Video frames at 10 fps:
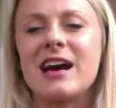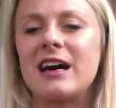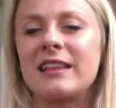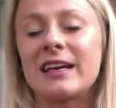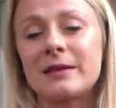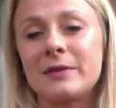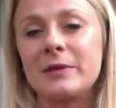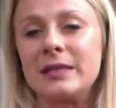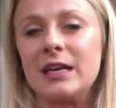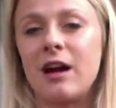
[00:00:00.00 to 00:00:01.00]
That can be
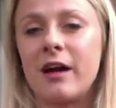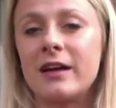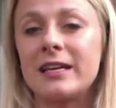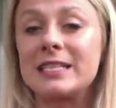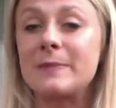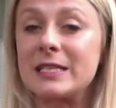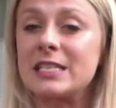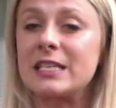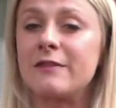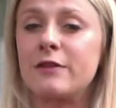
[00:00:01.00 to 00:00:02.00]
really hard,
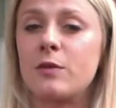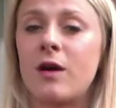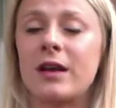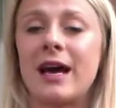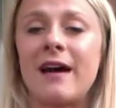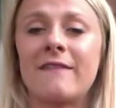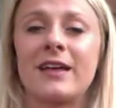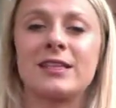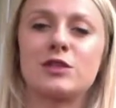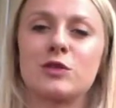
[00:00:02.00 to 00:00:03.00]
especially if you want to have
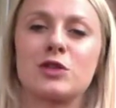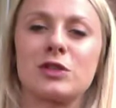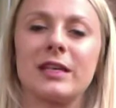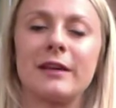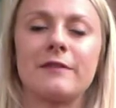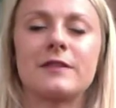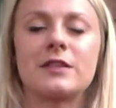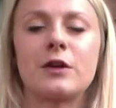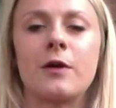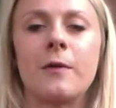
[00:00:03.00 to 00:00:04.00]
that social life.
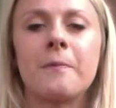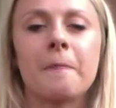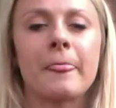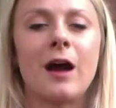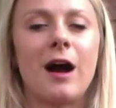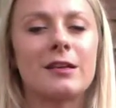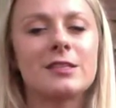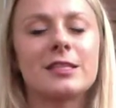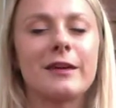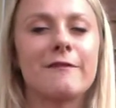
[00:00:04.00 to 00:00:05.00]
So I'll
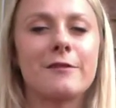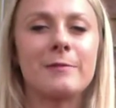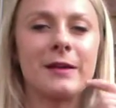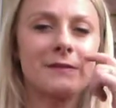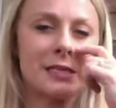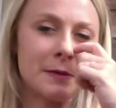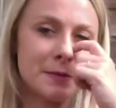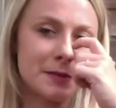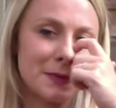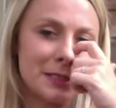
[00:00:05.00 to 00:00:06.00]
just give you a bit of
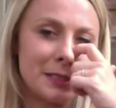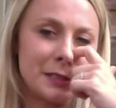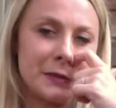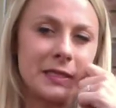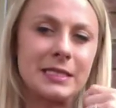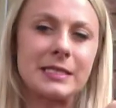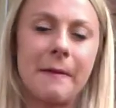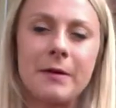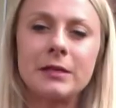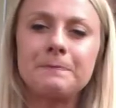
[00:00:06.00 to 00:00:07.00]
tips what to do this
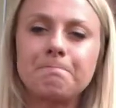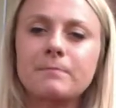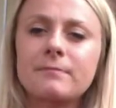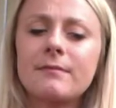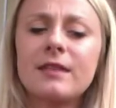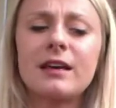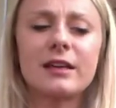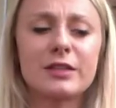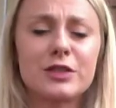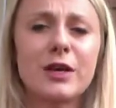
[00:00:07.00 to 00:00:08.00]
summer
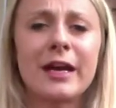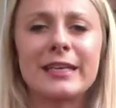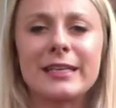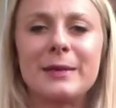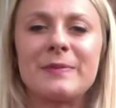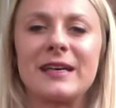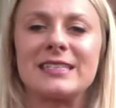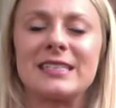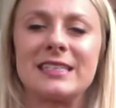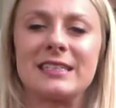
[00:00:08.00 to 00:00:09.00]
to try and keep
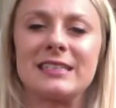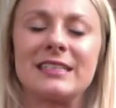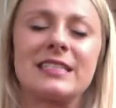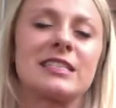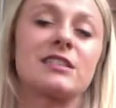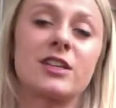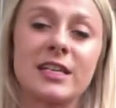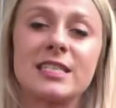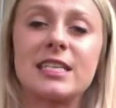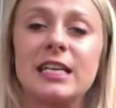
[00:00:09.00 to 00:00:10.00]
that, to try
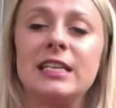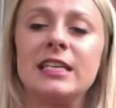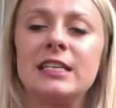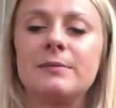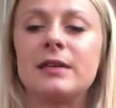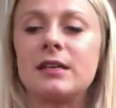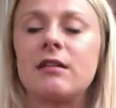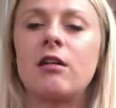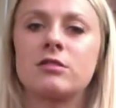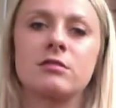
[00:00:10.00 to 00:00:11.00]
and stay lean, but
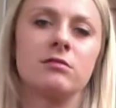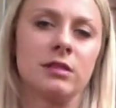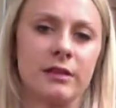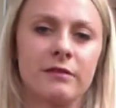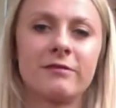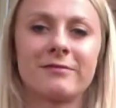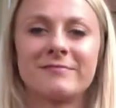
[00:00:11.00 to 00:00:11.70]
also live